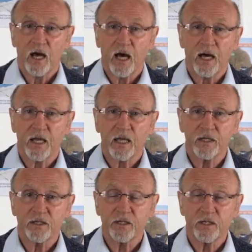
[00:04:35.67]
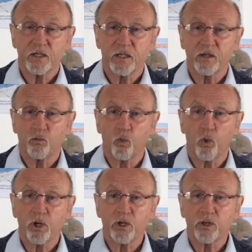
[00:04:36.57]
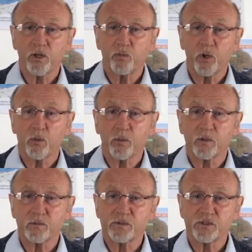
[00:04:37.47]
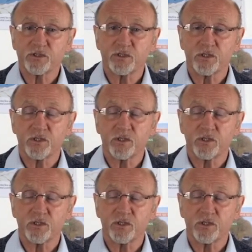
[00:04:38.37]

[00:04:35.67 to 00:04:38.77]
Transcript: and one of the problems